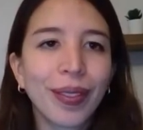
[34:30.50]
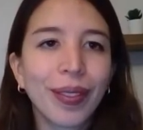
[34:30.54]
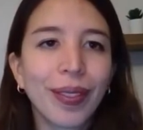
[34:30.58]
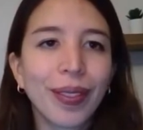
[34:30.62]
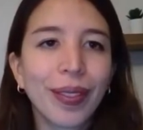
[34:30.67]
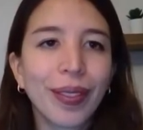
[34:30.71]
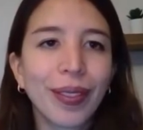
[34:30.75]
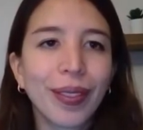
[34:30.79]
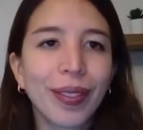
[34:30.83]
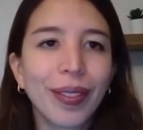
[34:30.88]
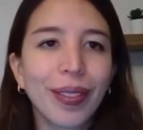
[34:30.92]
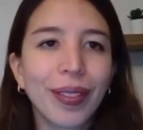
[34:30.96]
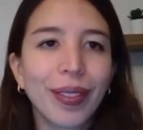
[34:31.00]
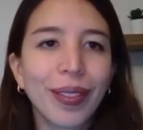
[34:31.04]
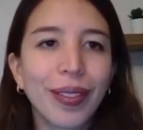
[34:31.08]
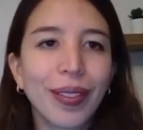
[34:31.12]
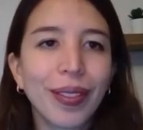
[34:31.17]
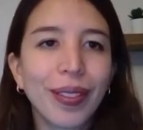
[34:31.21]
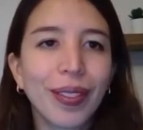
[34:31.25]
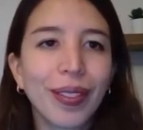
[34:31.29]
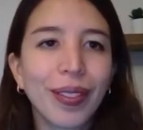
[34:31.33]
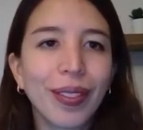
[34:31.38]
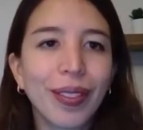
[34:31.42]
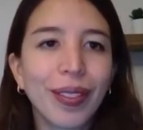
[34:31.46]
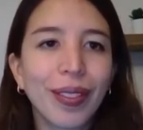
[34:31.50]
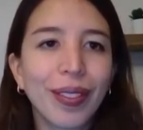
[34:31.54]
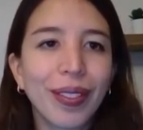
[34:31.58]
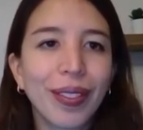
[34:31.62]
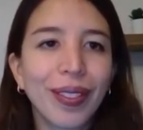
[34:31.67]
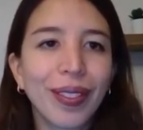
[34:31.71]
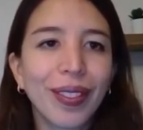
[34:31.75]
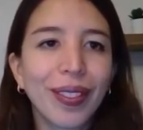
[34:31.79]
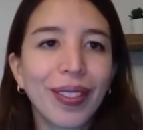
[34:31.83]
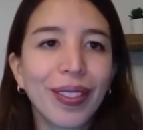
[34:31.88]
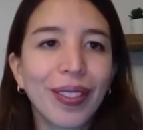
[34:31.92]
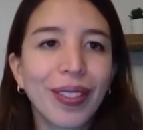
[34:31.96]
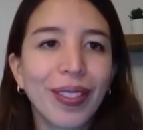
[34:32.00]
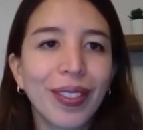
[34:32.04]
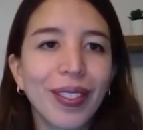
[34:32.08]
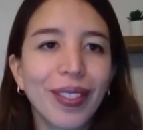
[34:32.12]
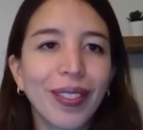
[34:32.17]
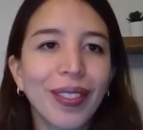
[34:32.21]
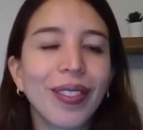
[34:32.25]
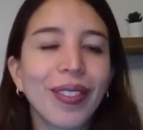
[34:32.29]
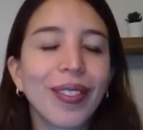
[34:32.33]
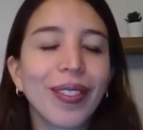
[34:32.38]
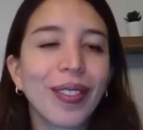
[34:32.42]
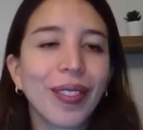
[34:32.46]

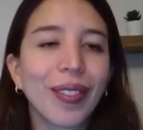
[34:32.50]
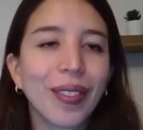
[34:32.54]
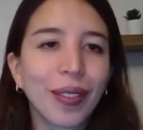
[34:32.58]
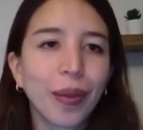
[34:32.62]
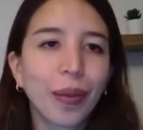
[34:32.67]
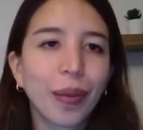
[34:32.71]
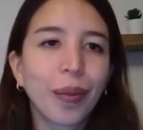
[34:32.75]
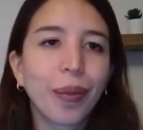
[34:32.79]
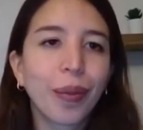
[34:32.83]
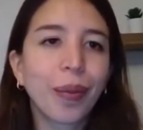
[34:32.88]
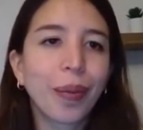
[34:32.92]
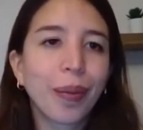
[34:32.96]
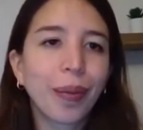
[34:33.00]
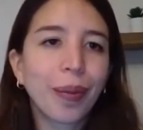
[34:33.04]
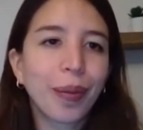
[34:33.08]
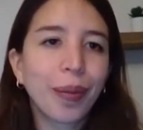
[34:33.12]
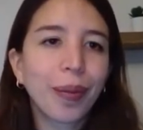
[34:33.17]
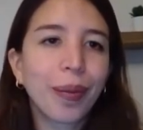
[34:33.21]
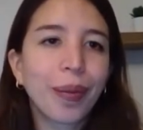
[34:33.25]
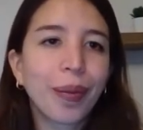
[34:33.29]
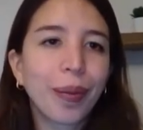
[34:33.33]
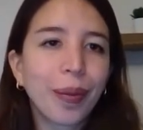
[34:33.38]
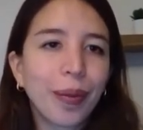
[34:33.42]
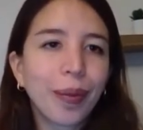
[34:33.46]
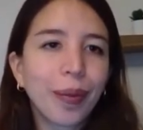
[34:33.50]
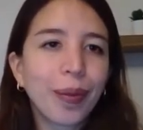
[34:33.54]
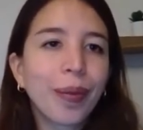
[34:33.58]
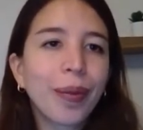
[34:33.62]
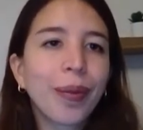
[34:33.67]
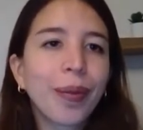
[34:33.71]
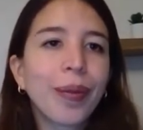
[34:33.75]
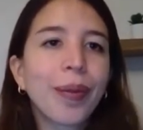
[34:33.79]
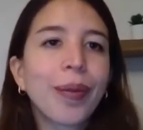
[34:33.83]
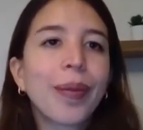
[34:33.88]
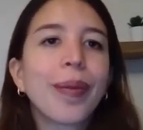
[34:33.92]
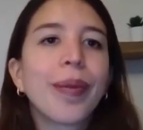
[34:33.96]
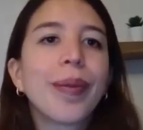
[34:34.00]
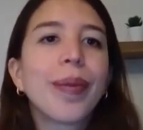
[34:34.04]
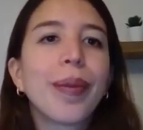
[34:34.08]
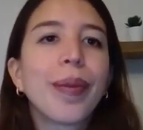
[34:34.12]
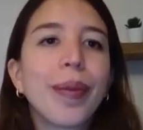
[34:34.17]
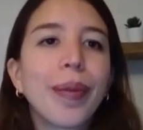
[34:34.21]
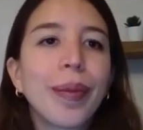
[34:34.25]
(silent)